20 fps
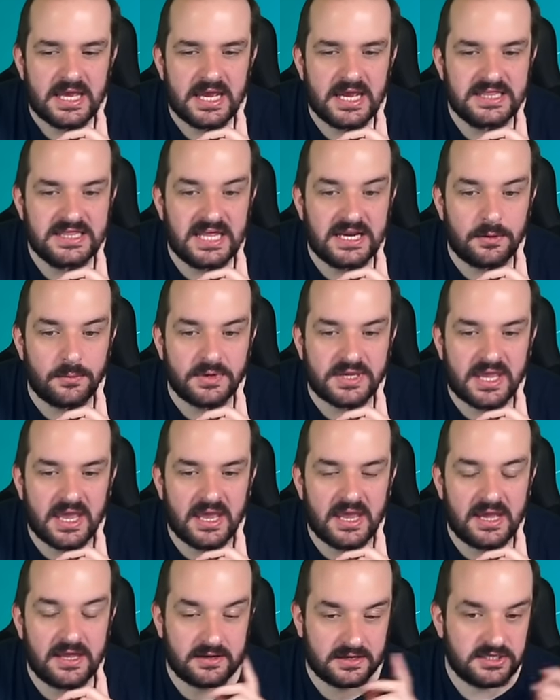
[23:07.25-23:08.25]
And then I would get,
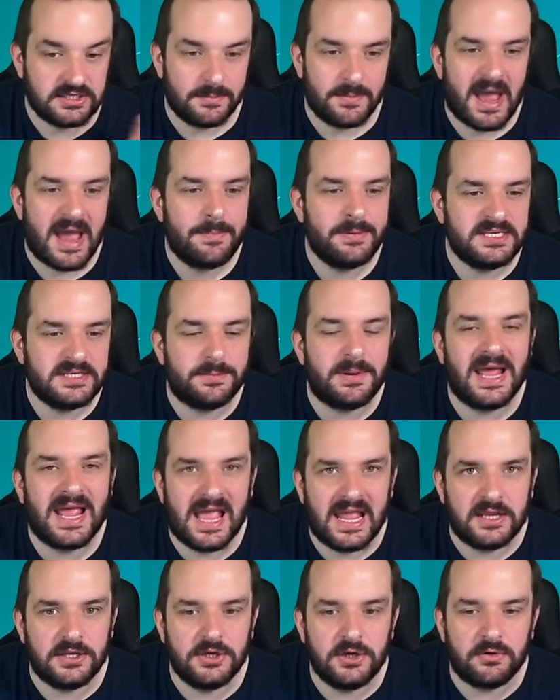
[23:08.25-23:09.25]
because I'm happy to play
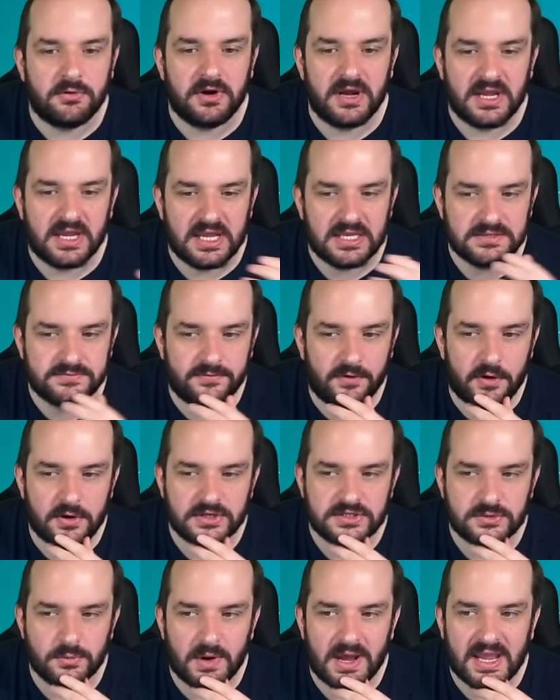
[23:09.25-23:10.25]
Aït-Nouri against
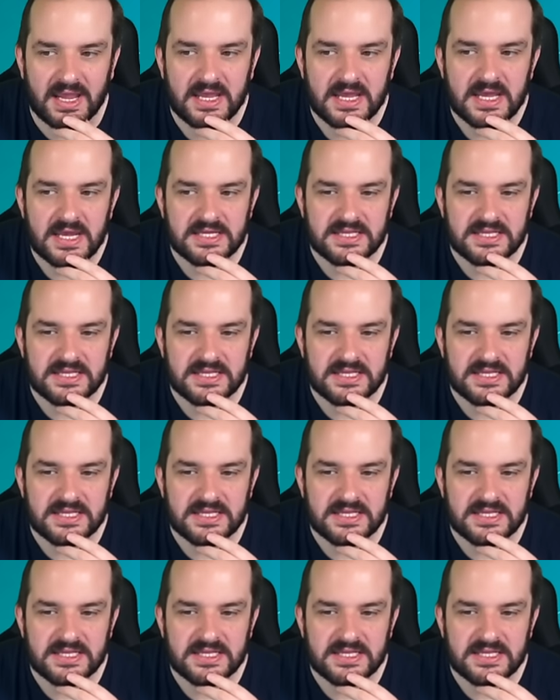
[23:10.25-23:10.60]
Forest away,